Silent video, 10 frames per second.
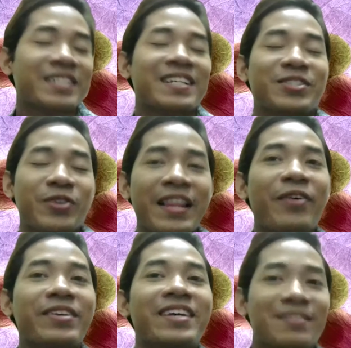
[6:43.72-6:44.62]
So
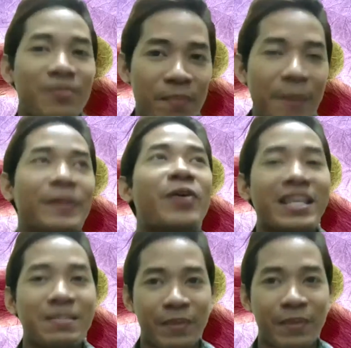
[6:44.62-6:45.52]
nowadays, people know
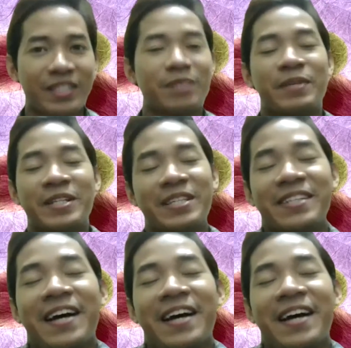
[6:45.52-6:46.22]
as precision medicine. Yeah.